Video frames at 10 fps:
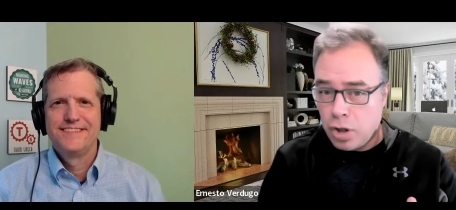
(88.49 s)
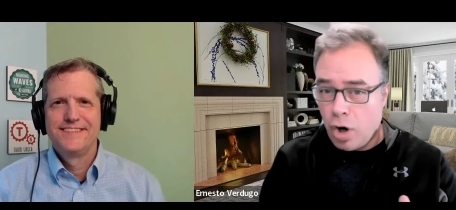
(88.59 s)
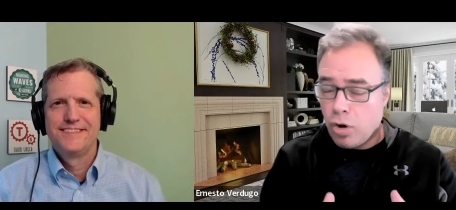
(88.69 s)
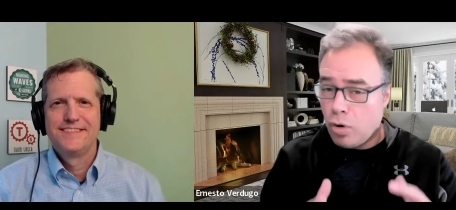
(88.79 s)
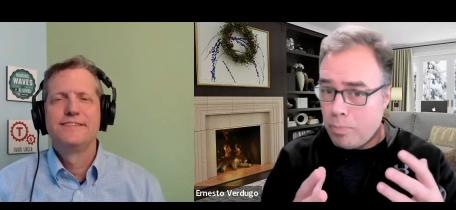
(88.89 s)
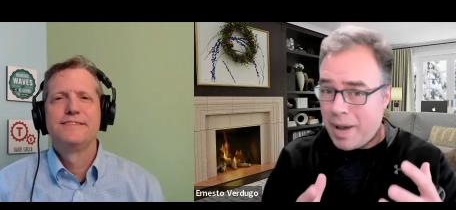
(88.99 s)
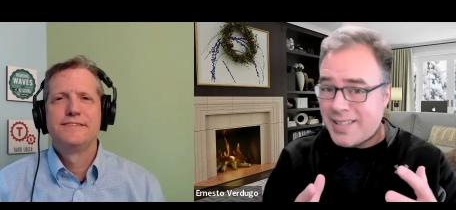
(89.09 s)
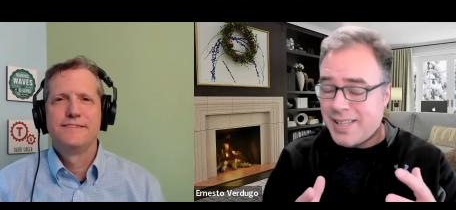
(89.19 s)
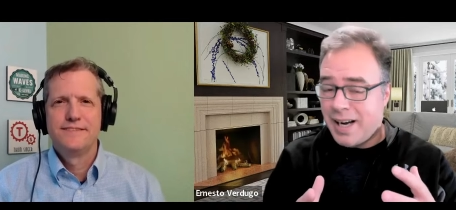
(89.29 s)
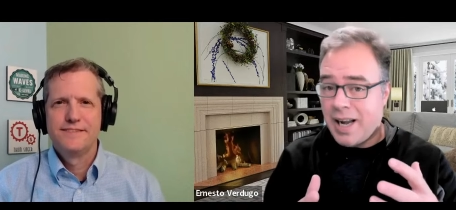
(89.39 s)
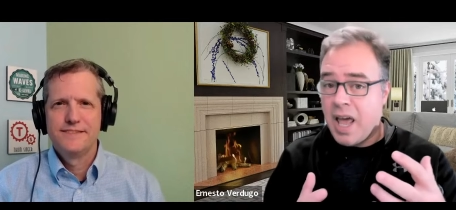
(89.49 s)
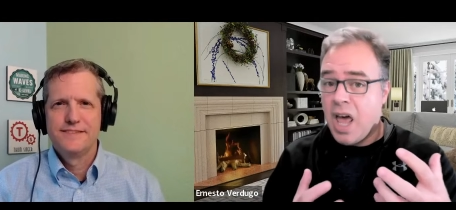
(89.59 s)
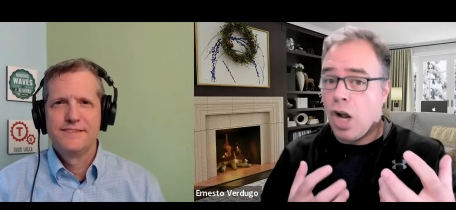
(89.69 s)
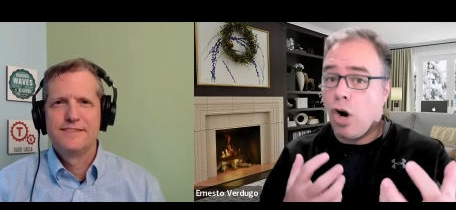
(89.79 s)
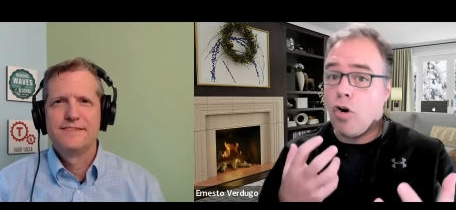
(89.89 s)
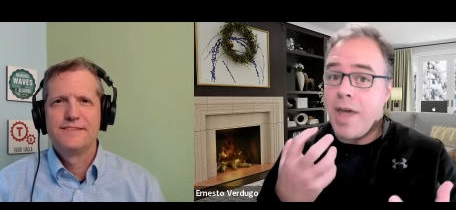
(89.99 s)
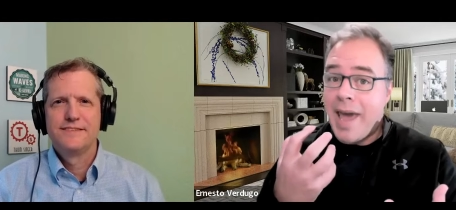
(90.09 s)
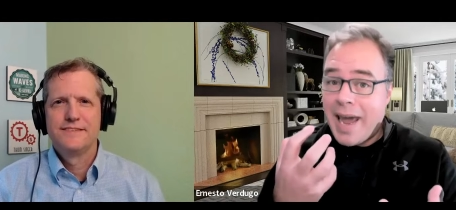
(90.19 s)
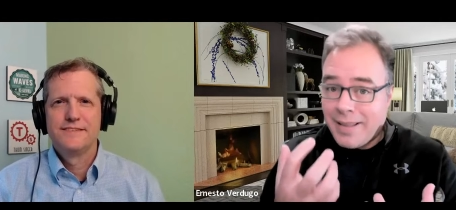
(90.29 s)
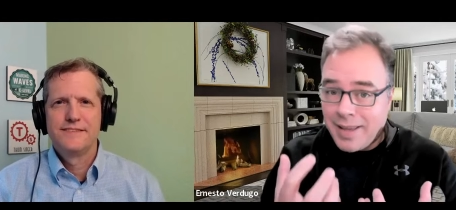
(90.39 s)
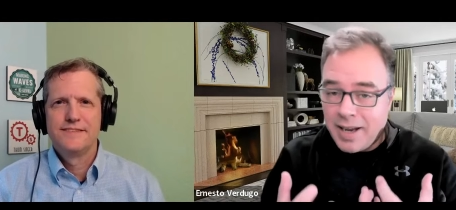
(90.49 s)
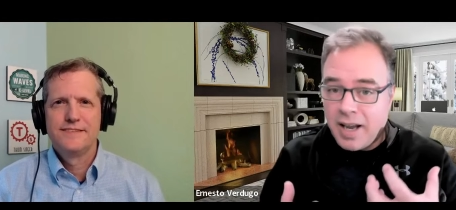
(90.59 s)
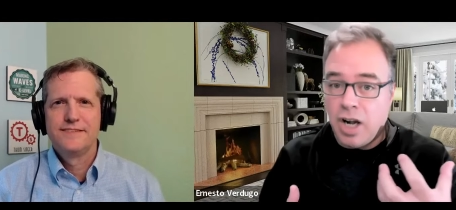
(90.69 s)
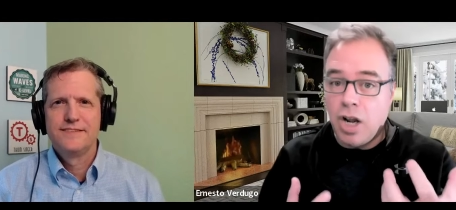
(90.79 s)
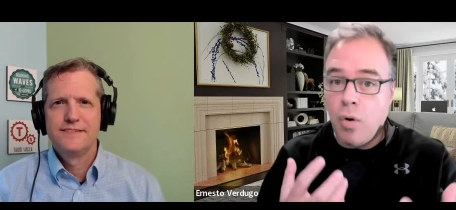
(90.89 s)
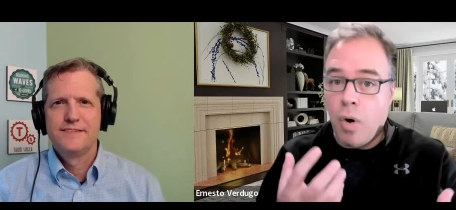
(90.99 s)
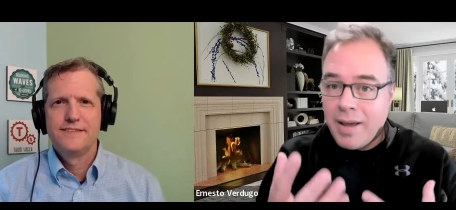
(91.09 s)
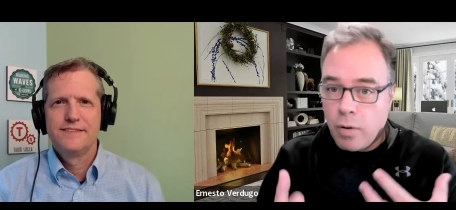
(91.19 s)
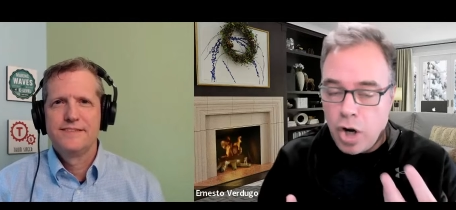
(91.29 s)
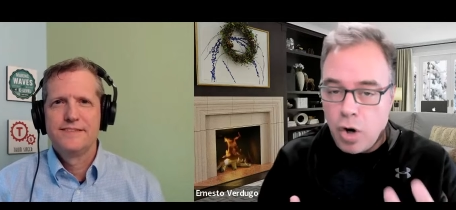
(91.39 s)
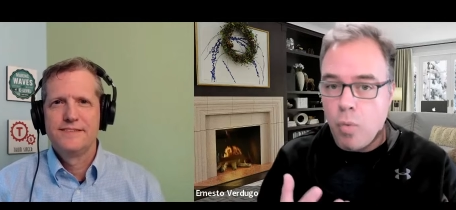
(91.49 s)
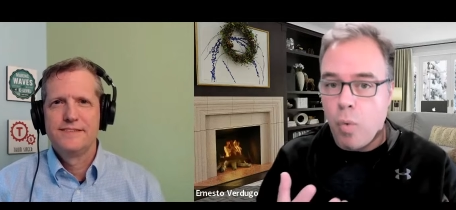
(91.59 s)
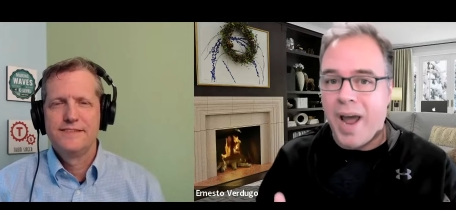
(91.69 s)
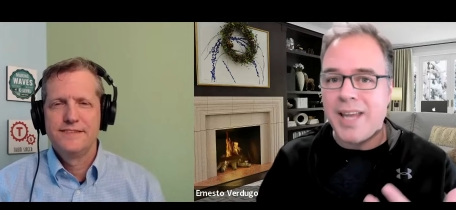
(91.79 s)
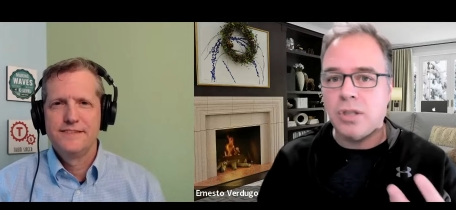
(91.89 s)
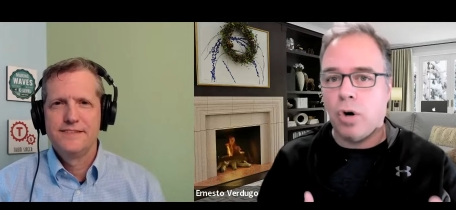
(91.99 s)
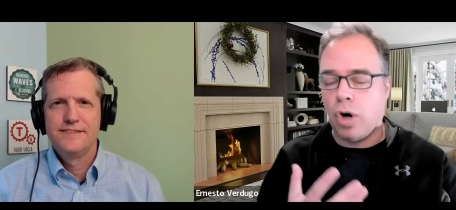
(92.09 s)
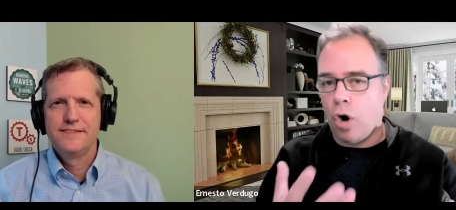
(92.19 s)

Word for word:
Speaker 1: No, you're basically creating new ways on